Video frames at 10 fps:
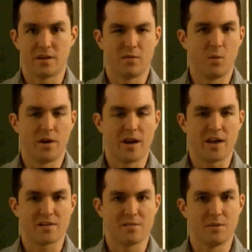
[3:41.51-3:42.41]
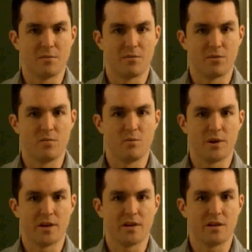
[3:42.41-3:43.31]
If you want an estimate before you
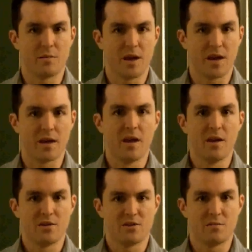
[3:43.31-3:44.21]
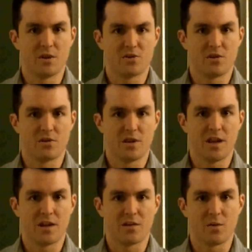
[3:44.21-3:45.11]
bring it into the bank, just to make sure you're
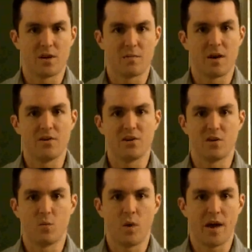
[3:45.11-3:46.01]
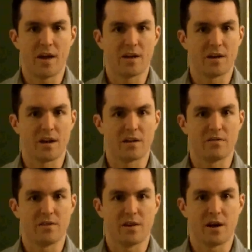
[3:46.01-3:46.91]
getting the right amount, you can weigh it and kind of
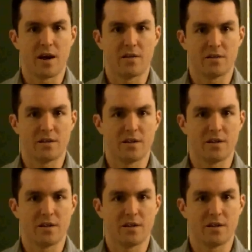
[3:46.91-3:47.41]
figure out